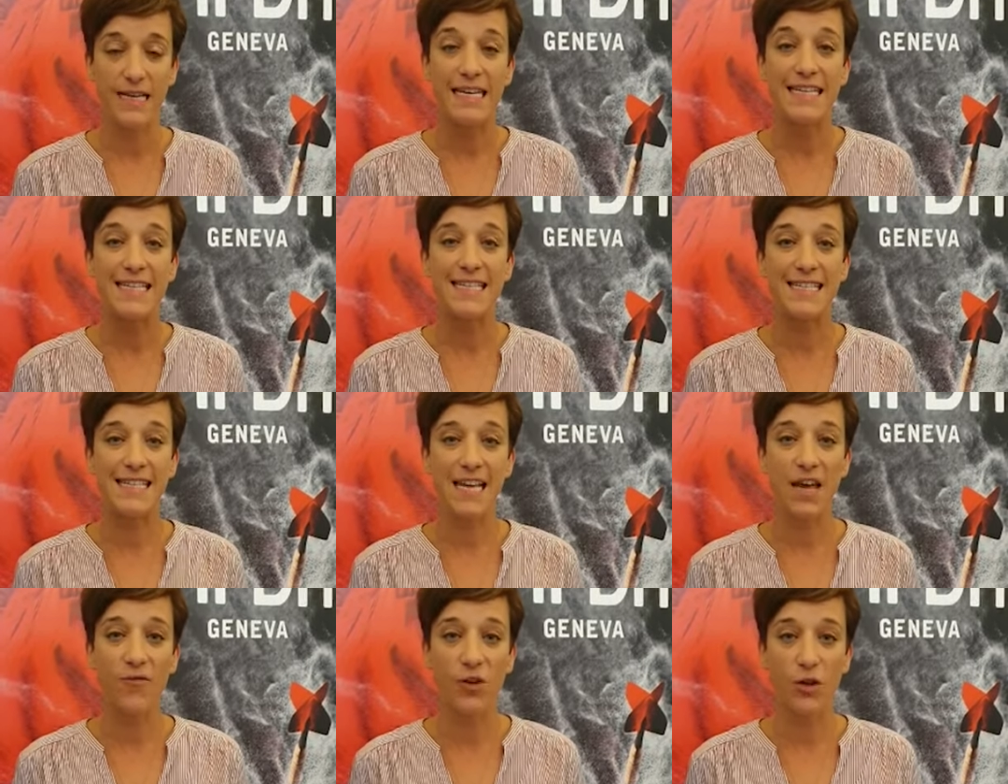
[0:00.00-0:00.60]

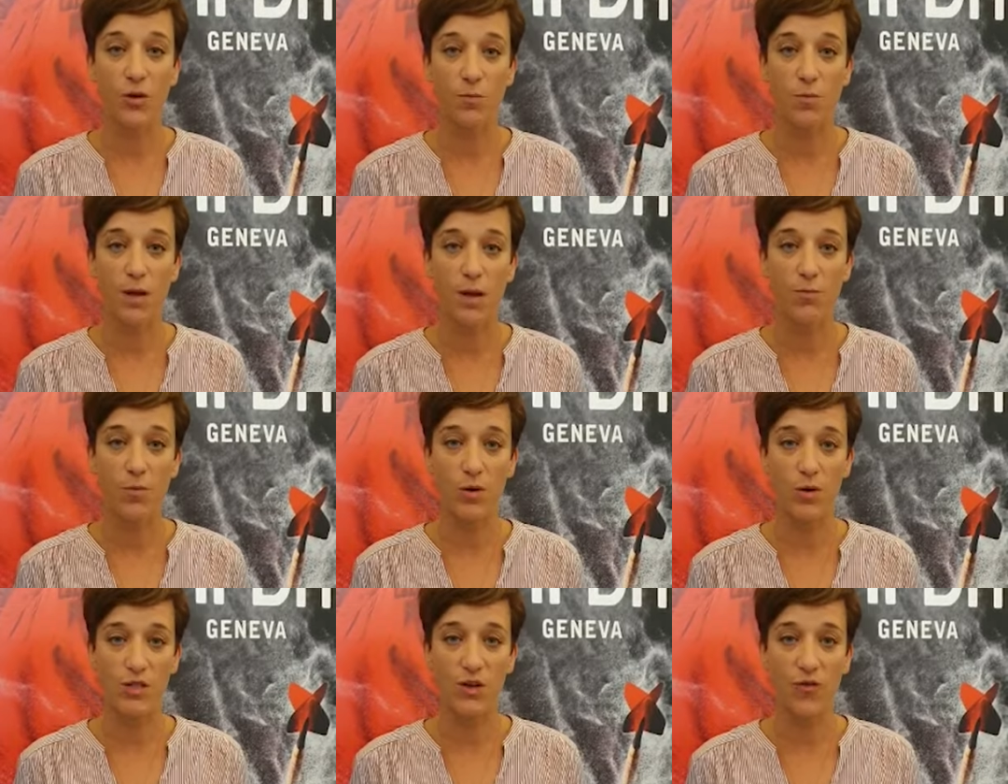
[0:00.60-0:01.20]
seven
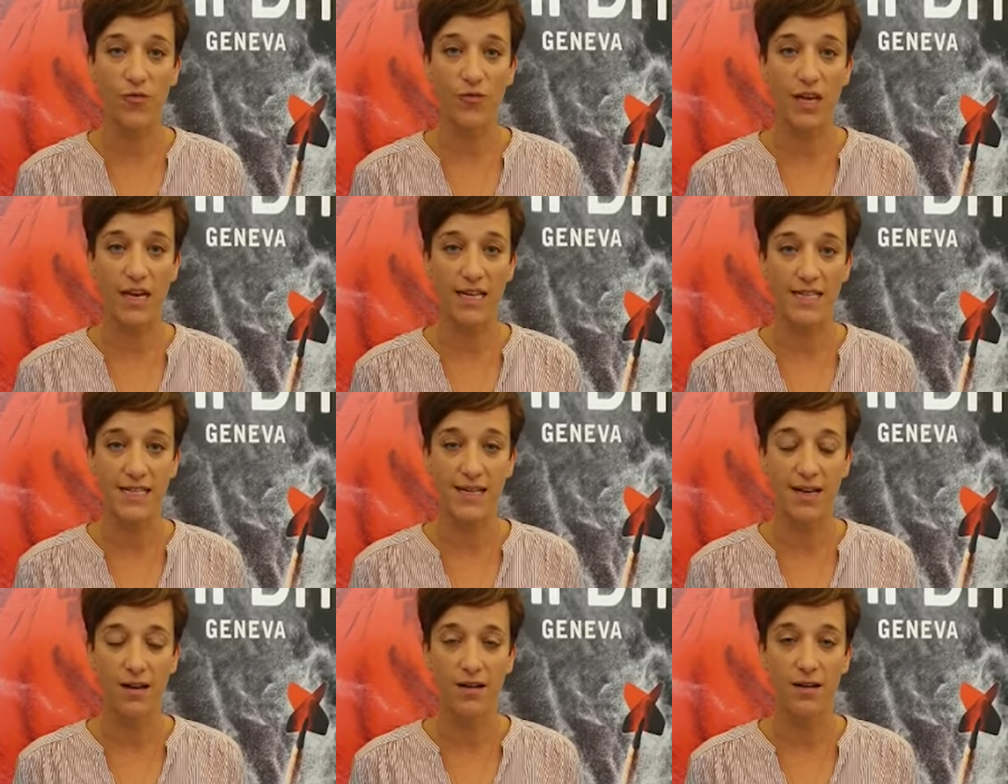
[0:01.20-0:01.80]
members of
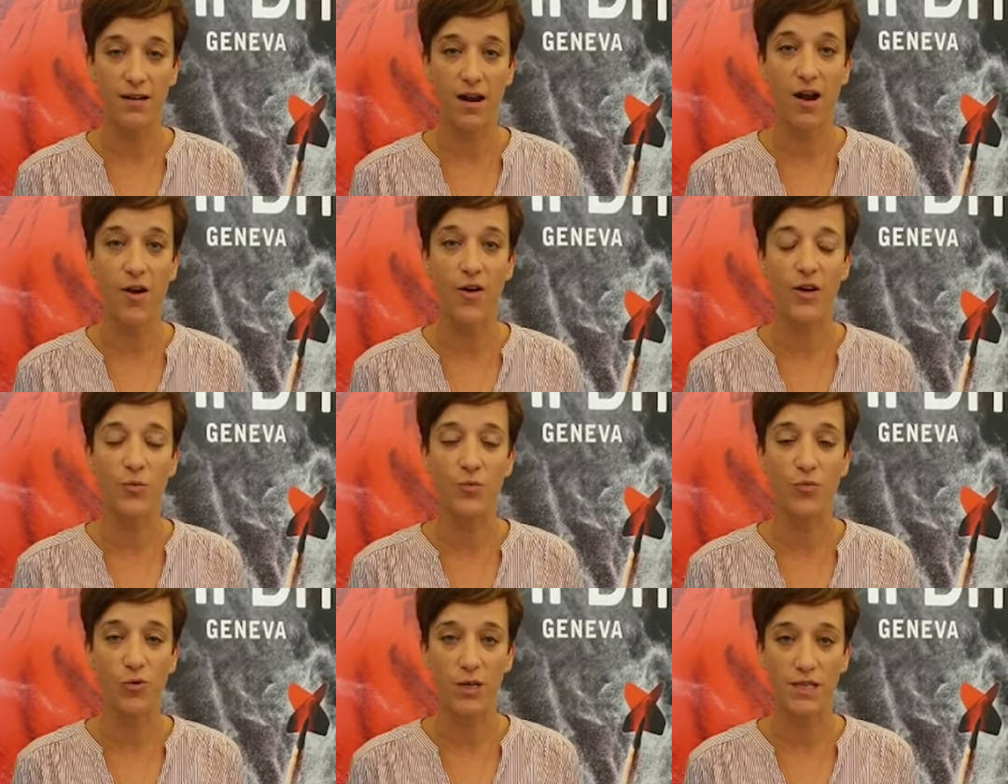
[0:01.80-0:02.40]
Viasna are in
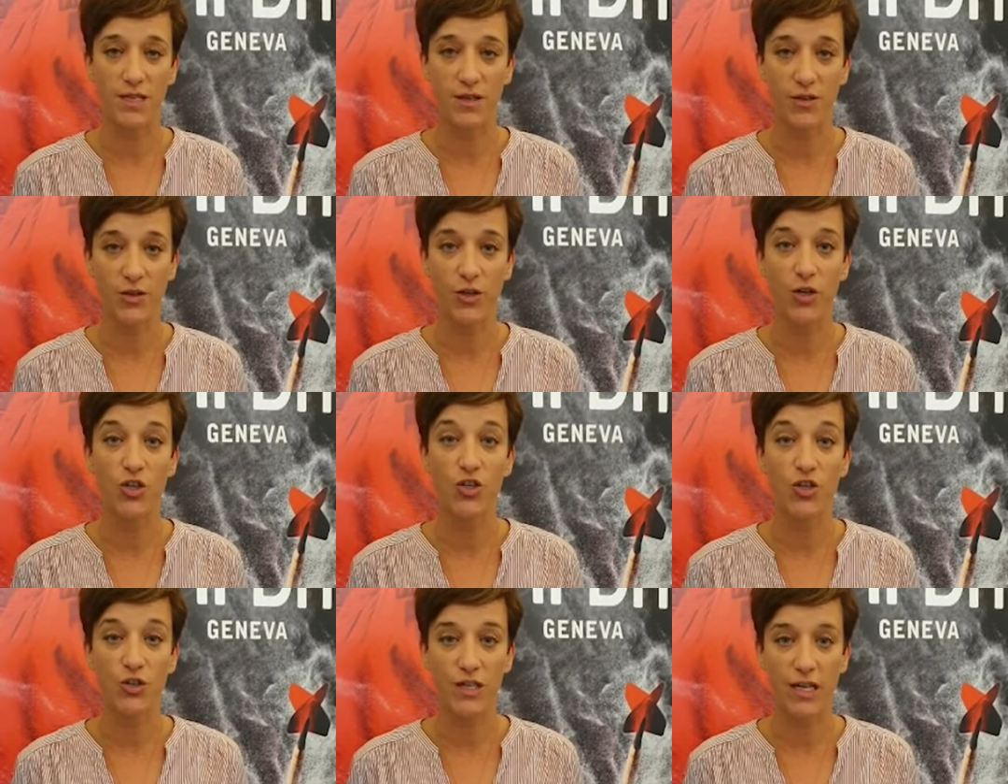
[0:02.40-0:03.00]
prison
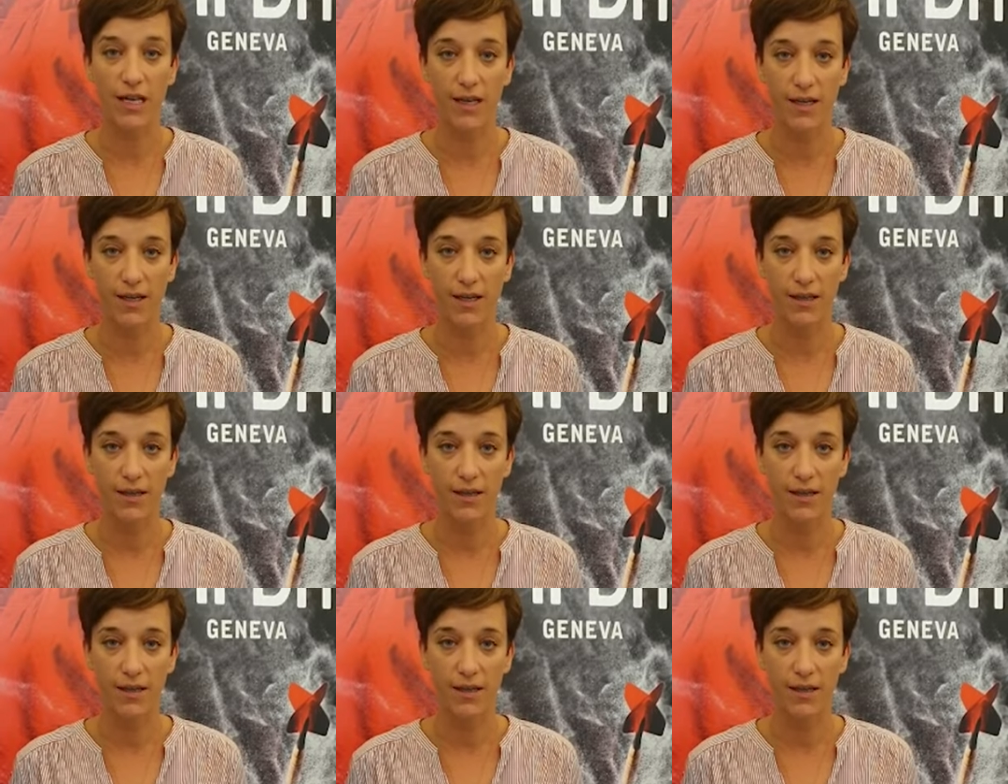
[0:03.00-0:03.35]
today,